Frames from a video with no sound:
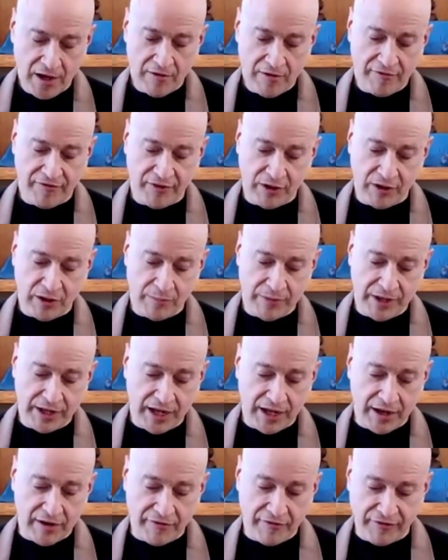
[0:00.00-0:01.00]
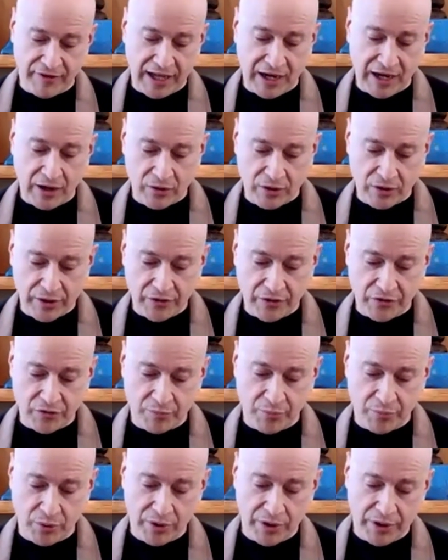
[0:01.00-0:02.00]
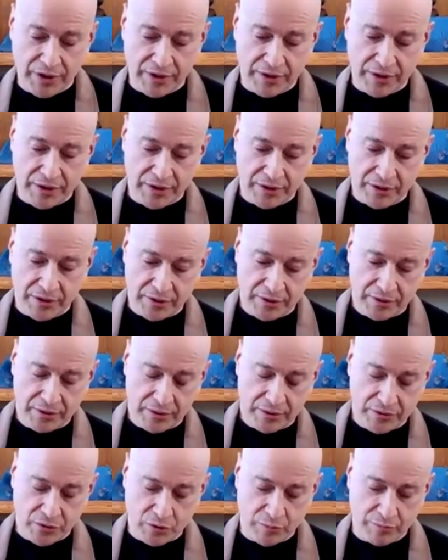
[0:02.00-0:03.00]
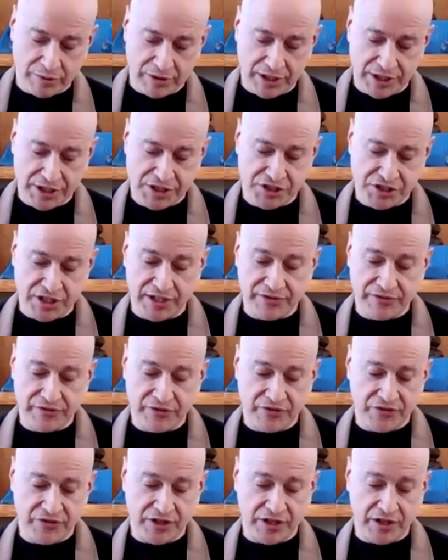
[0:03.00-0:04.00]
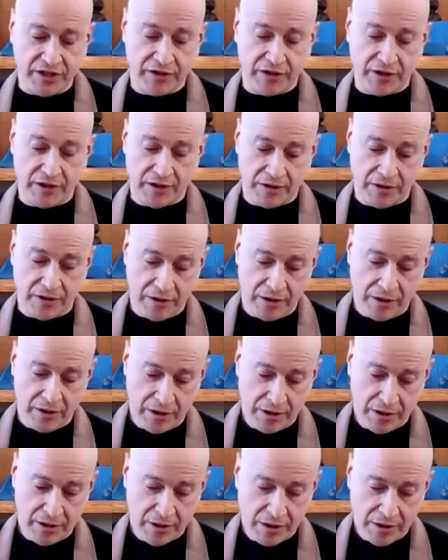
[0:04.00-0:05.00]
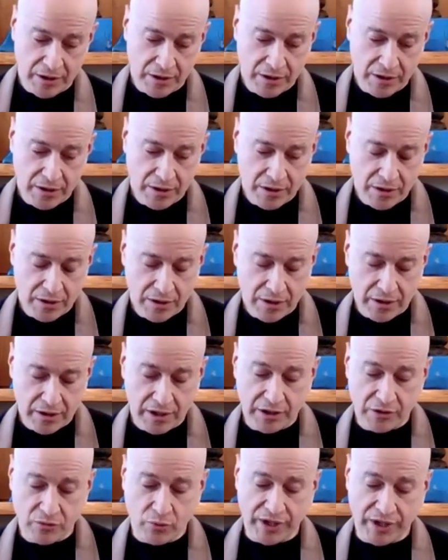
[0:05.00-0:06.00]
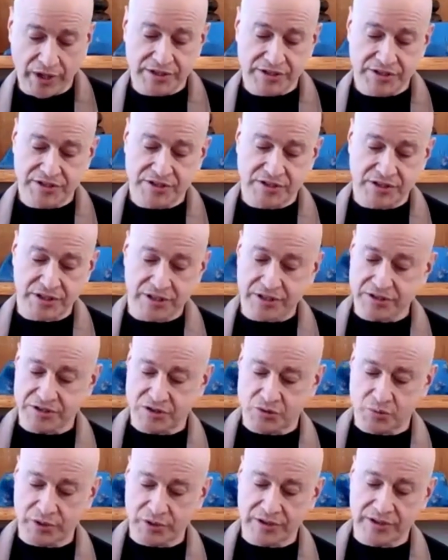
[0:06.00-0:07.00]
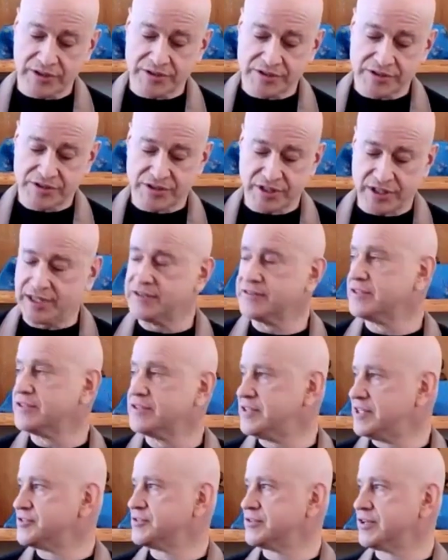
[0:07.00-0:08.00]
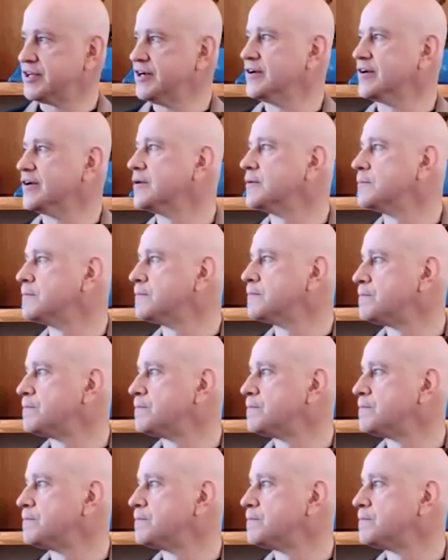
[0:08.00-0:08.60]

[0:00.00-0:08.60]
Full many a flower is born to blush unseen and waste its sweetness on the desert air.